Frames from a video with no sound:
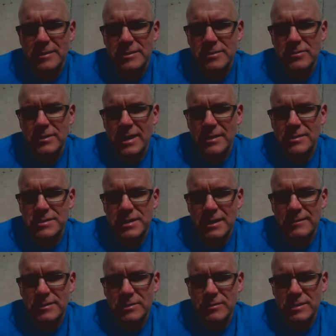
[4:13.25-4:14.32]
to allow
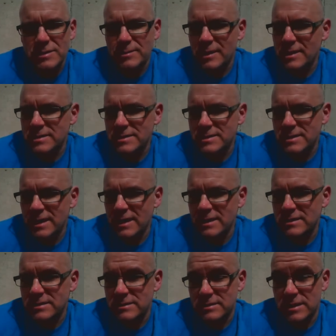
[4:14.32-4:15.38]
yourself to experience a
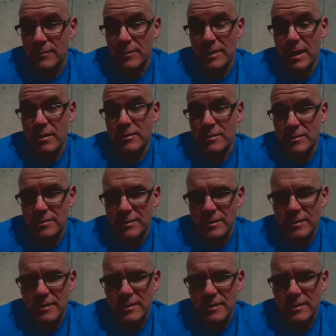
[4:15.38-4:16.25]
different character.